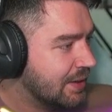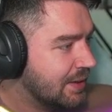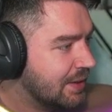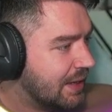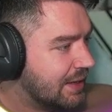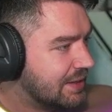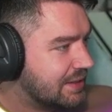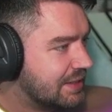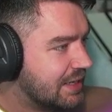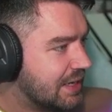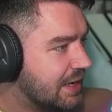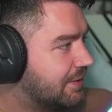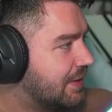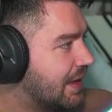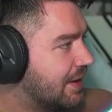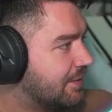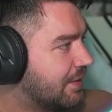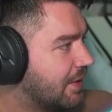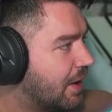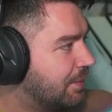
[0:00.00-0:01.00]
and see if
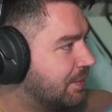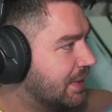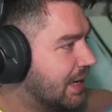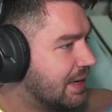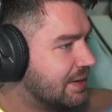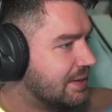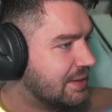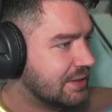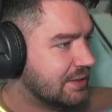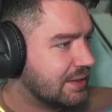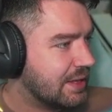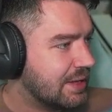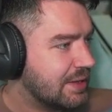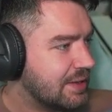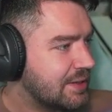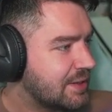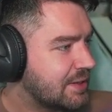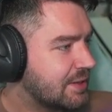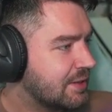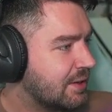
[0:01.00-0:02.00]
they've updated
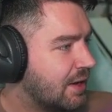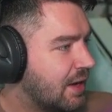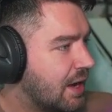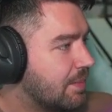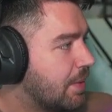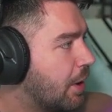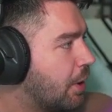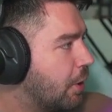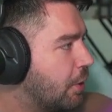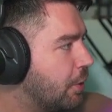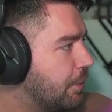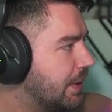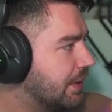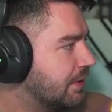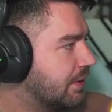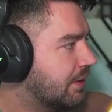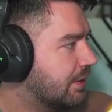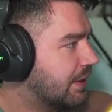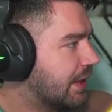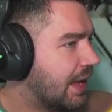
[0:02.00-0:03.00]
this. I'm hoping
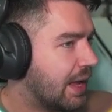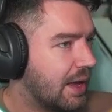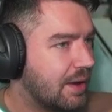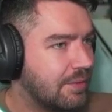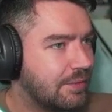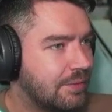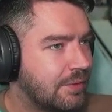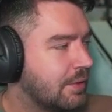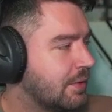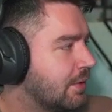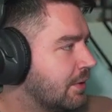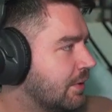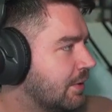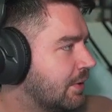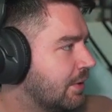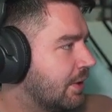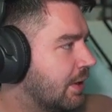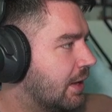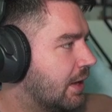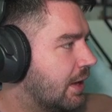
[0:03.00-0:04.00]
that they have.
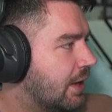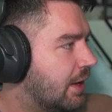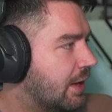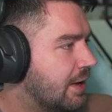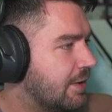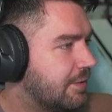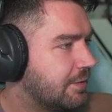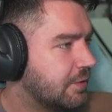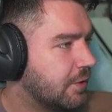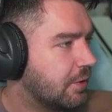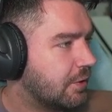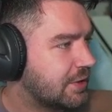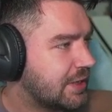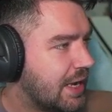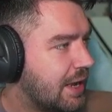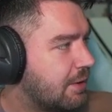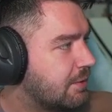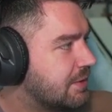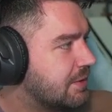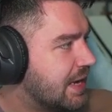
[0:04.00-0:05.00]
If not,
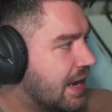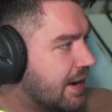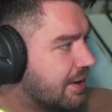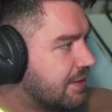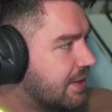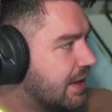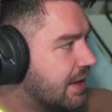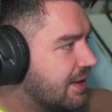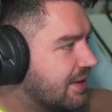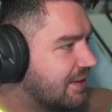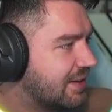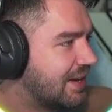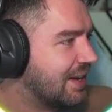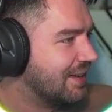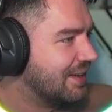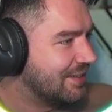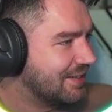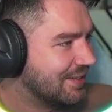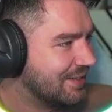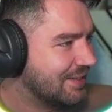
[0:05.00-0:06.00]
how dare they?
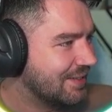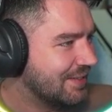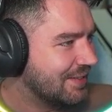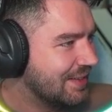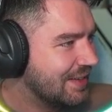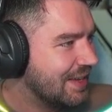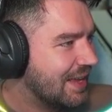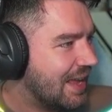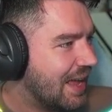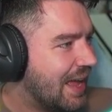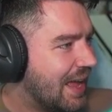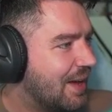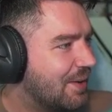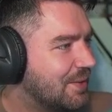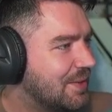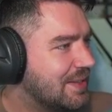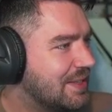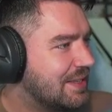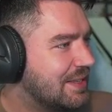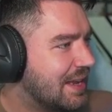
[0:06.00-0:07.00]
How
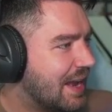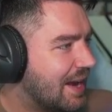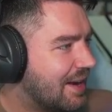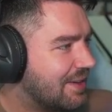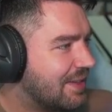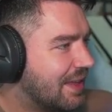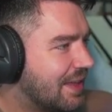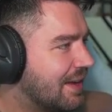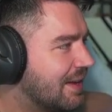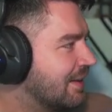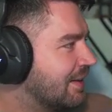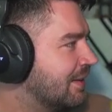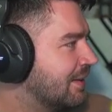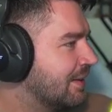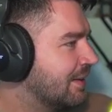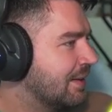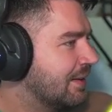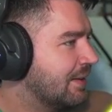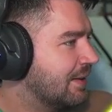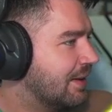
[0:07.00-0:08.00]
dare they?
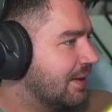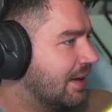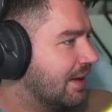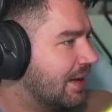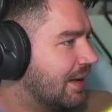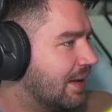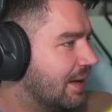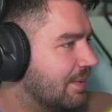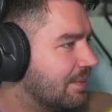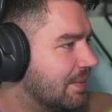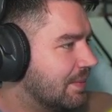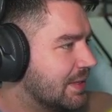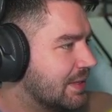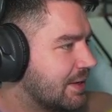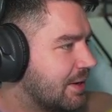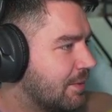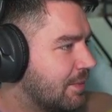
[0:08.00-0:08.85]
Let's go